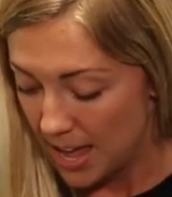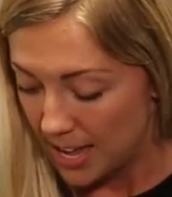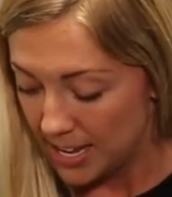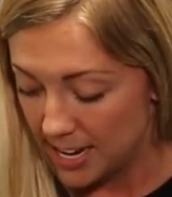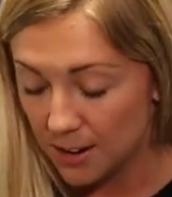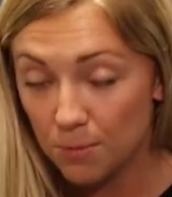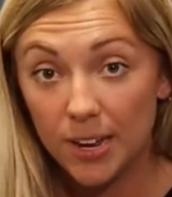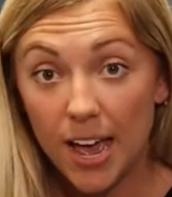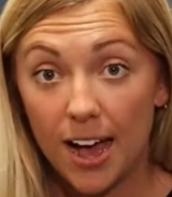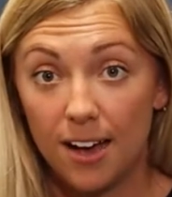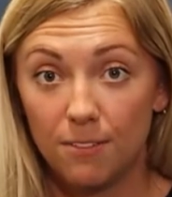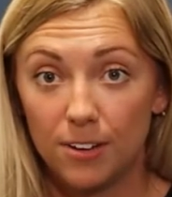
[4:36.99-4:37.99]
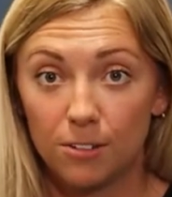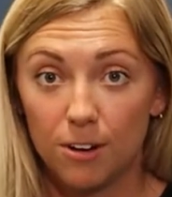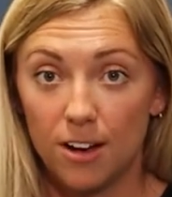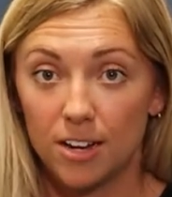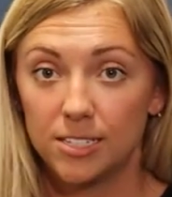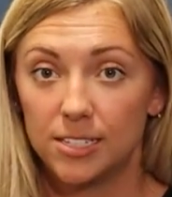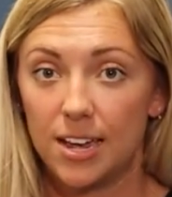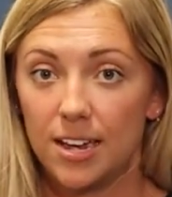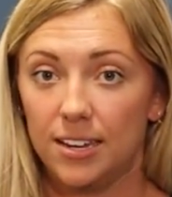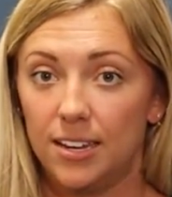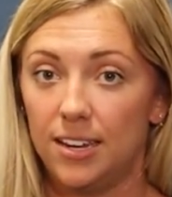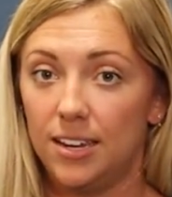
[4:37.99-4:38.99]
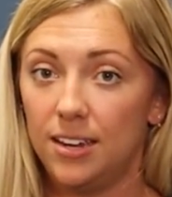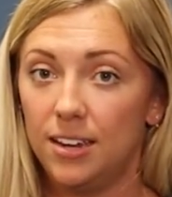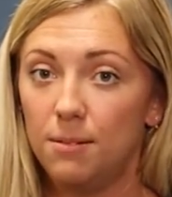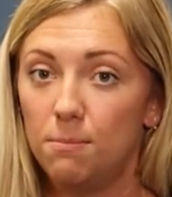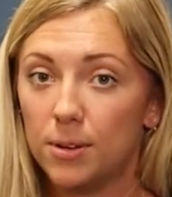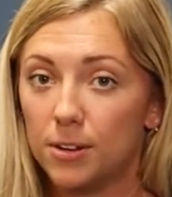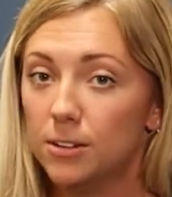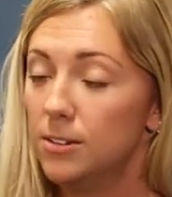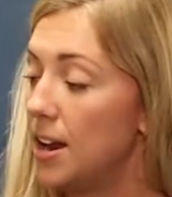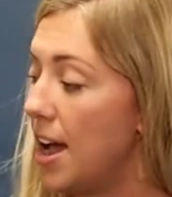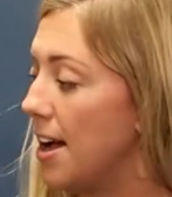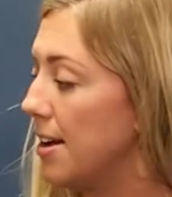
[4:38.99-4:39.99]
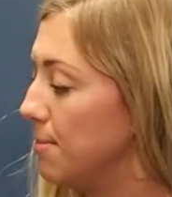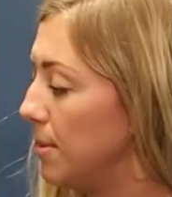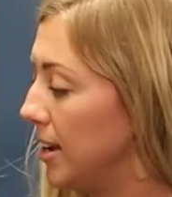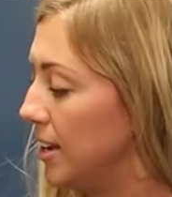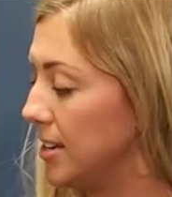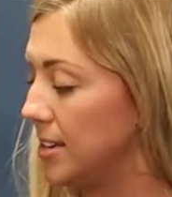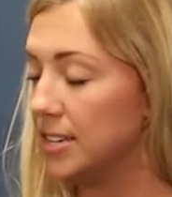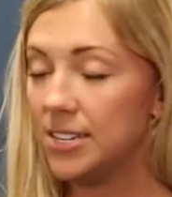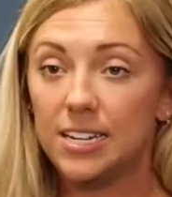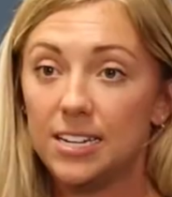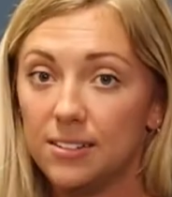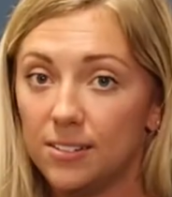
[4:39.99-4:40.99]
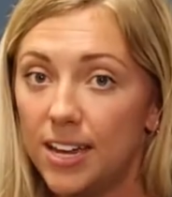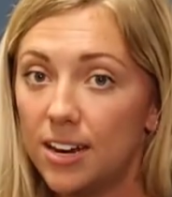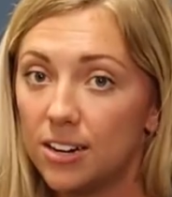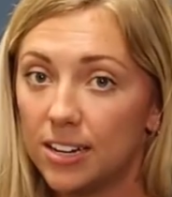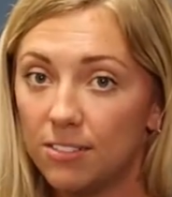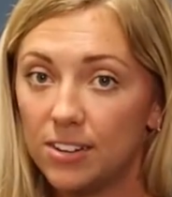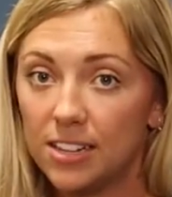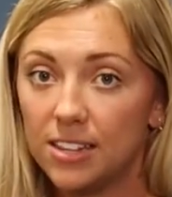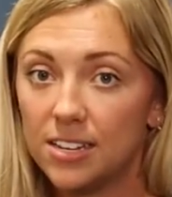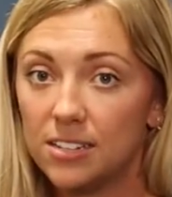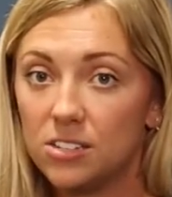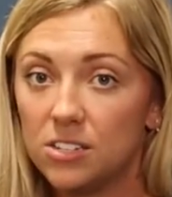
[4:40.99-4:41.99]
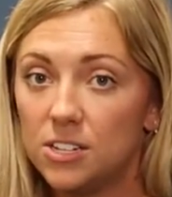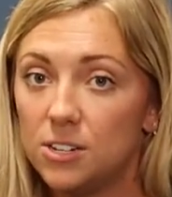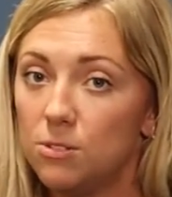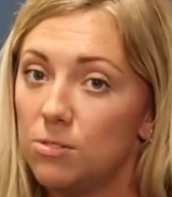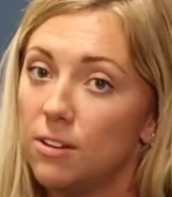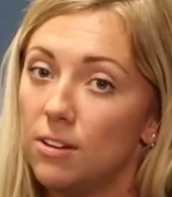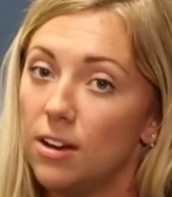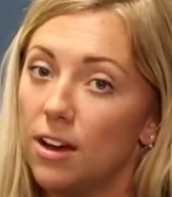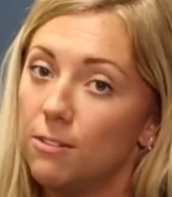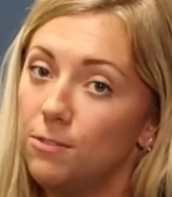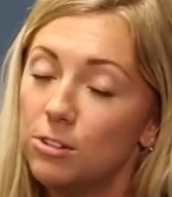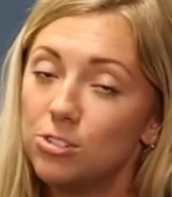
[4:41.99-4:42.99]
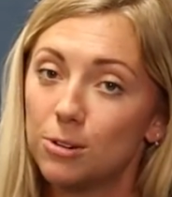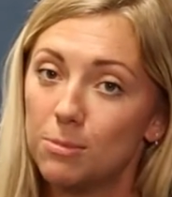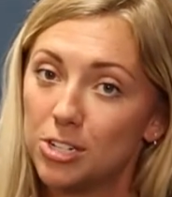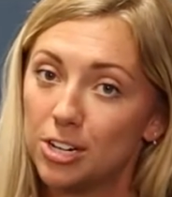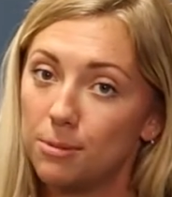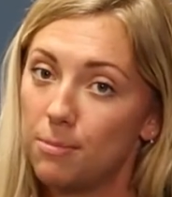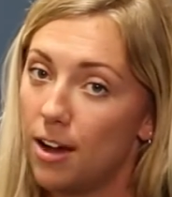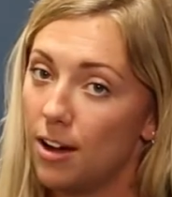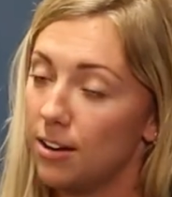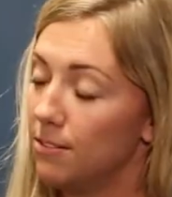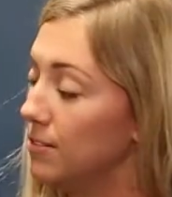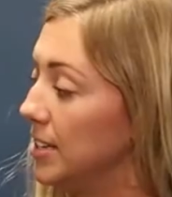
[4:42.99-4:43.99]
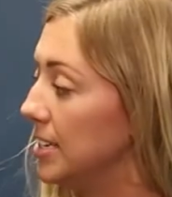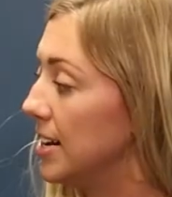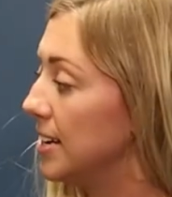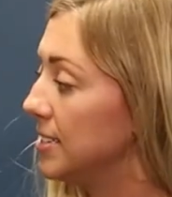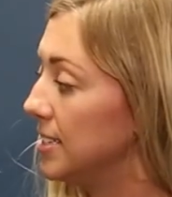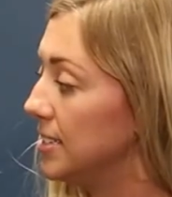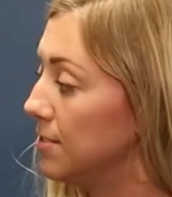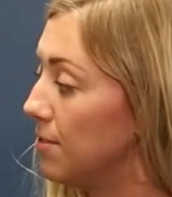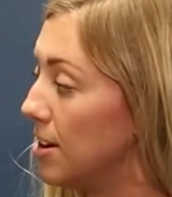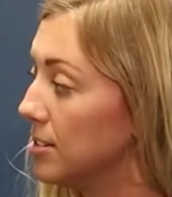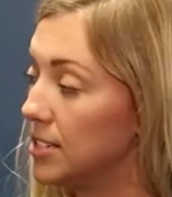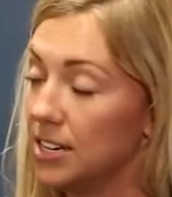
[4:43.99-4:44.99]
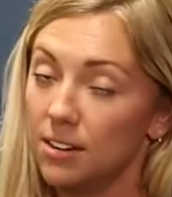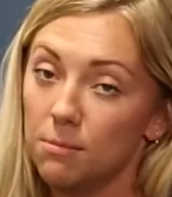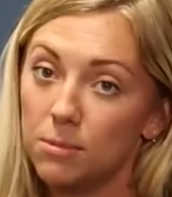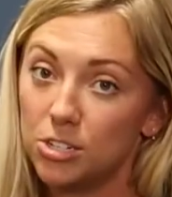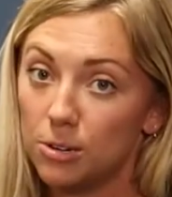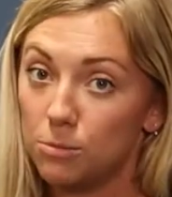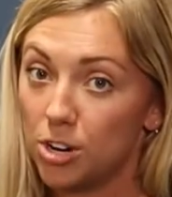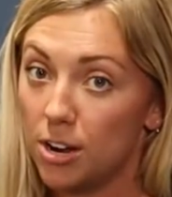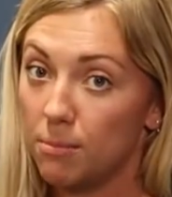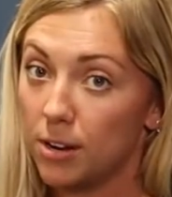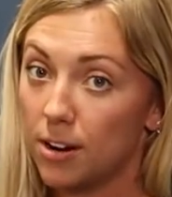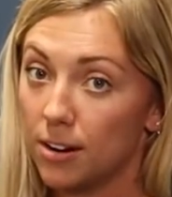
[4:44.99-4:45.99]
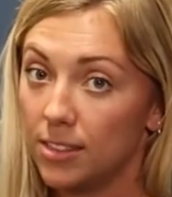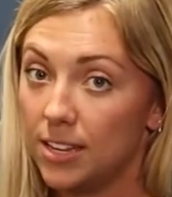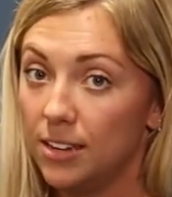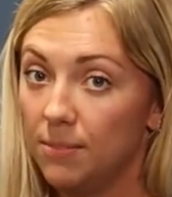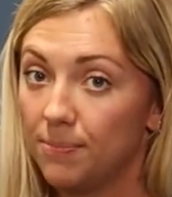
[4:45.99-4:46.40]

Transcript: Here we have a cross that he built, and he later gifted this to a future bishop of the Diocese of Austin, Bishop John McCarthy.